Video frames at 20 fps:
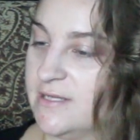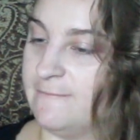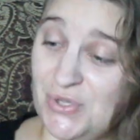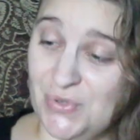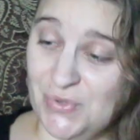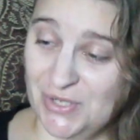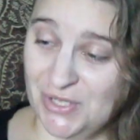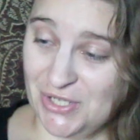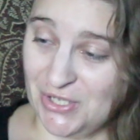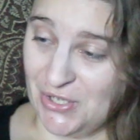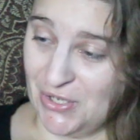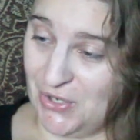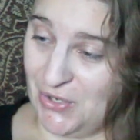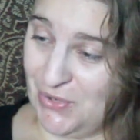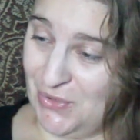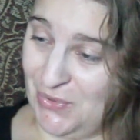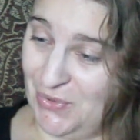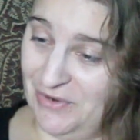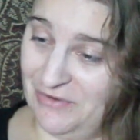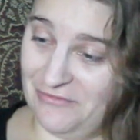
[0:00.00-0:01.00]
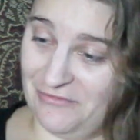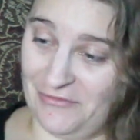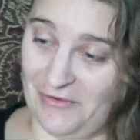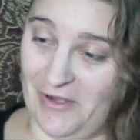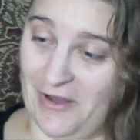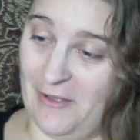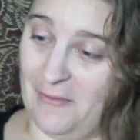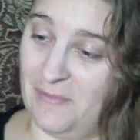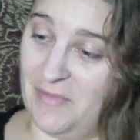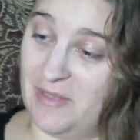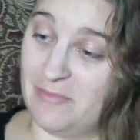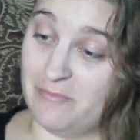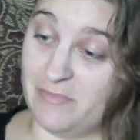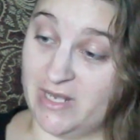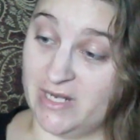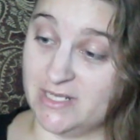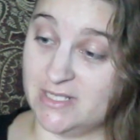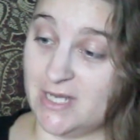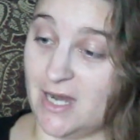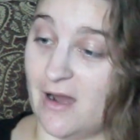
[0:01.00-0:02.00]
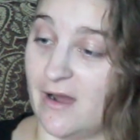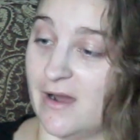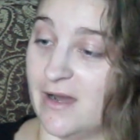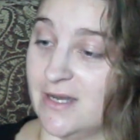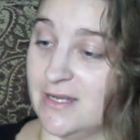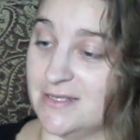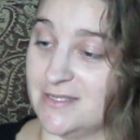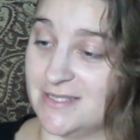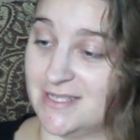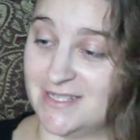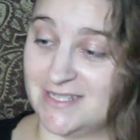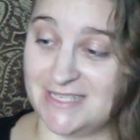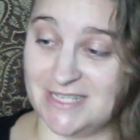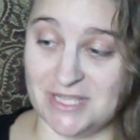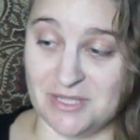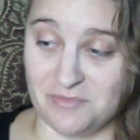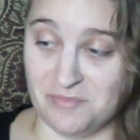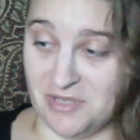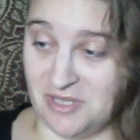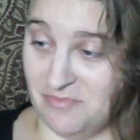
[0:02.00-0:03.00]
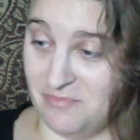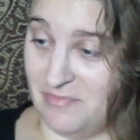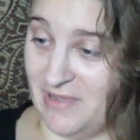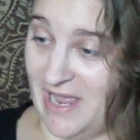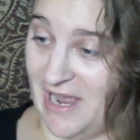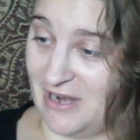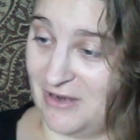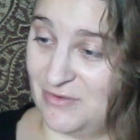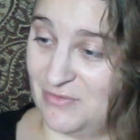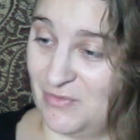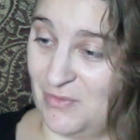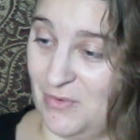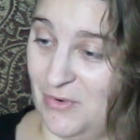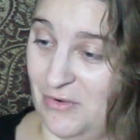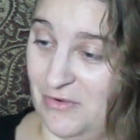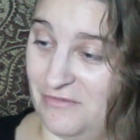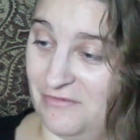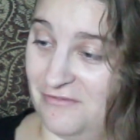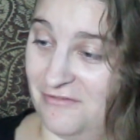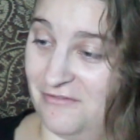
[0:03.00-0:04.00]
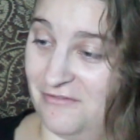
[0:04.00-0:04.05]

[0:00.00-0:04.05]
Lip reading: You can go from minotaurs to the big bad wolf